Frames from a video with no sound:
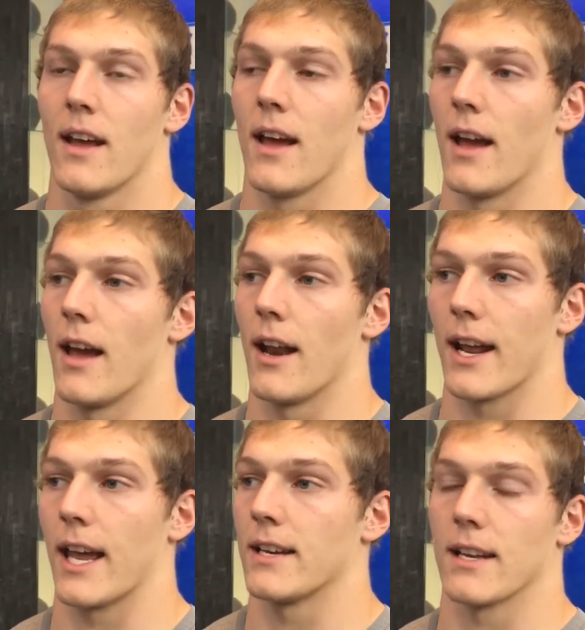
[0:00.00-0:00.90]
And
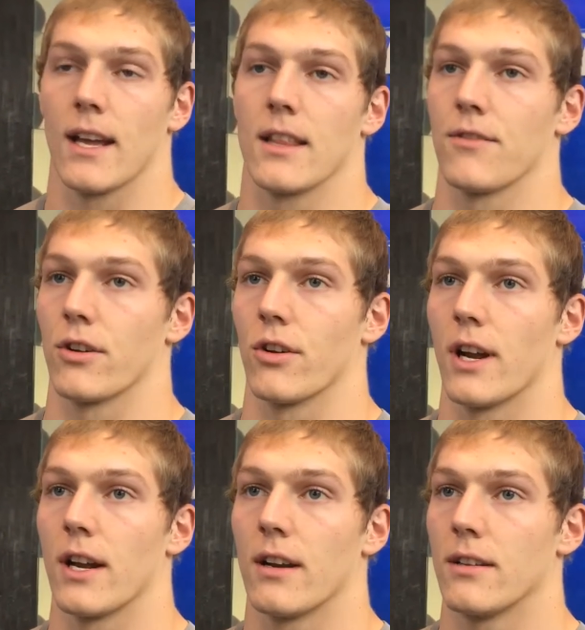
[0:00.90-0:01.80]
I can't take anything for
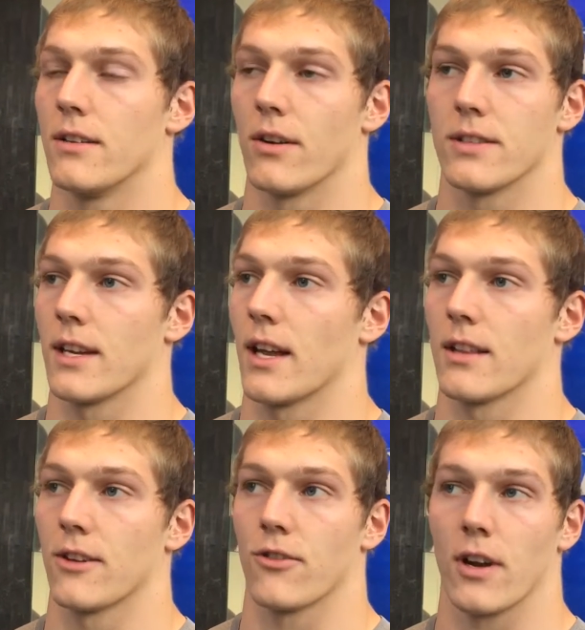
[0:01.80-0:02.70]
granted. You don't take
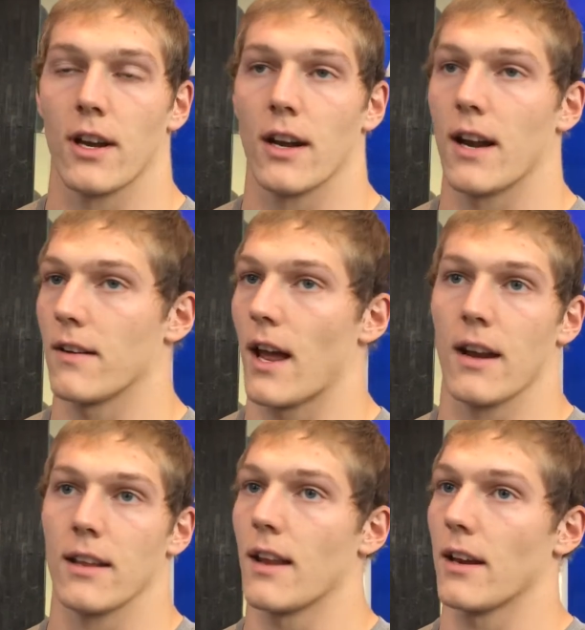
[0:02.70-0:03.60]
anything for granted
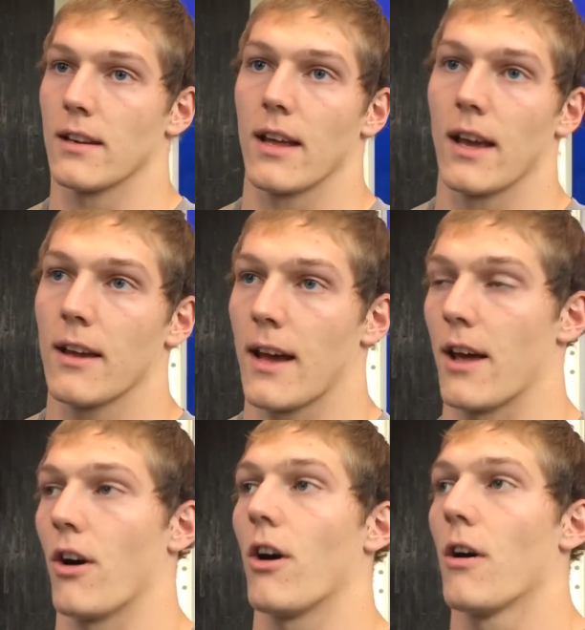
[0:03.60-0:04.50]
any day
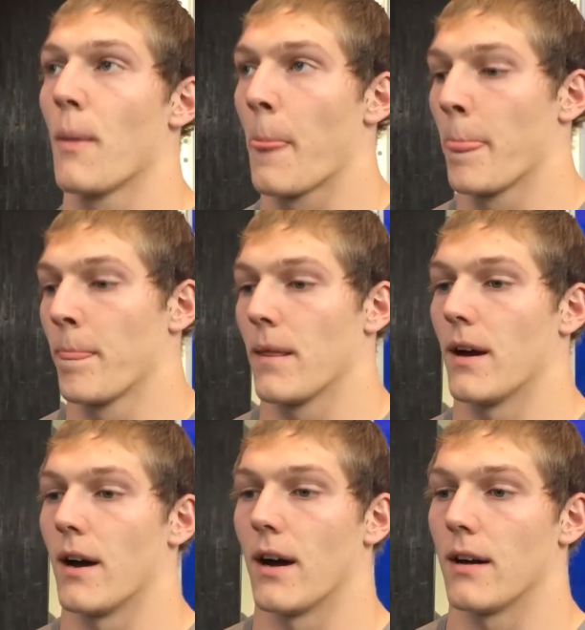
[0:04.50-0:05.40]
at all.
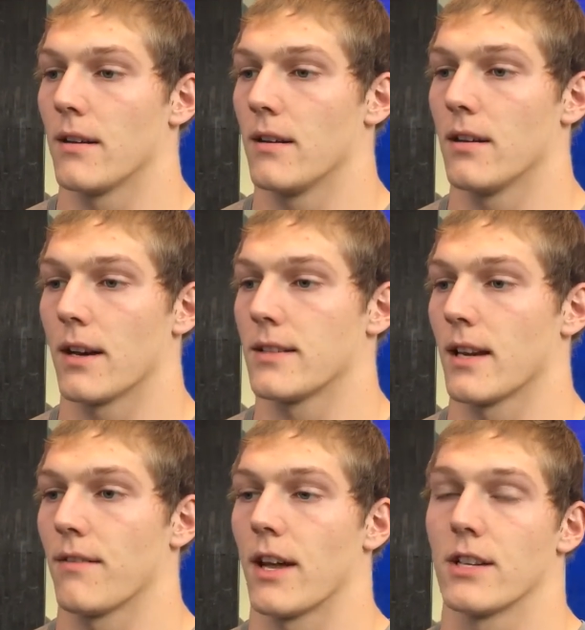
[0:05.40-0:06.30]
You gotta
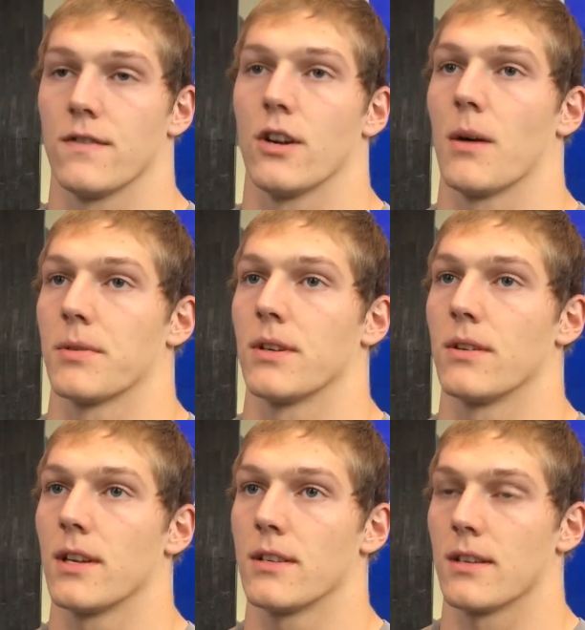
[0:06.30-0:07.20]
take advantage of your
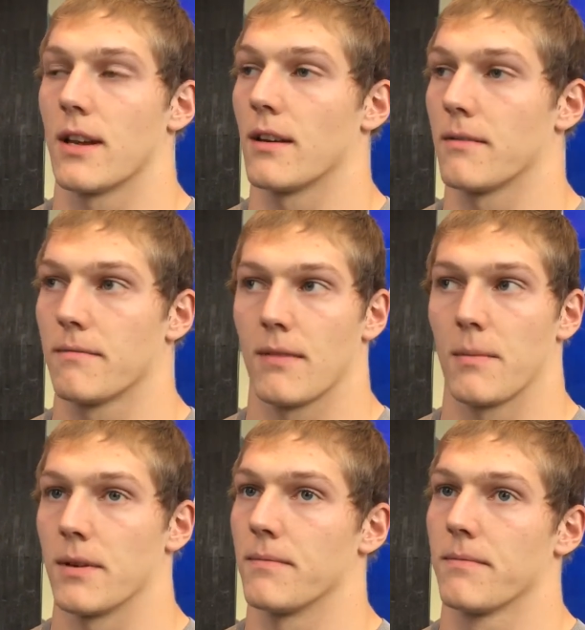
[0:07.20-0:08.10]
opportunities, and
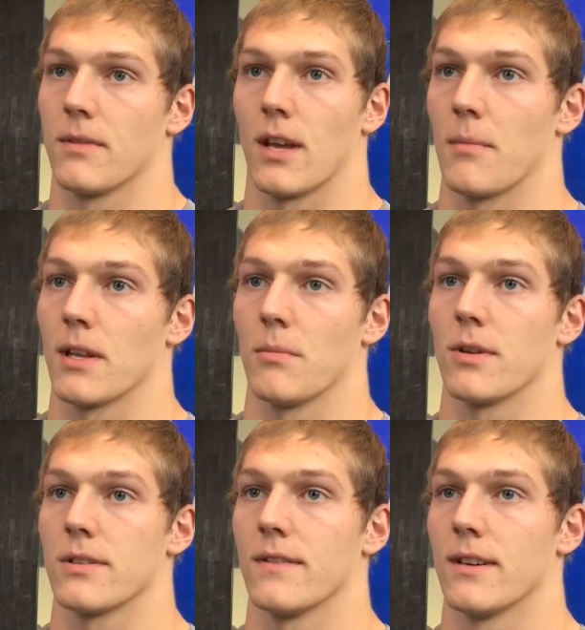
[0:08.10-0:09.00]
I mean, gotta make the
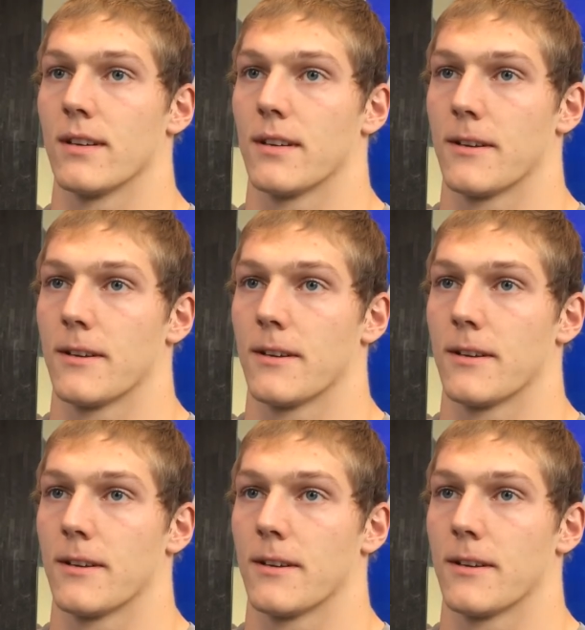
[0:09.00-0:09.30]
most of it.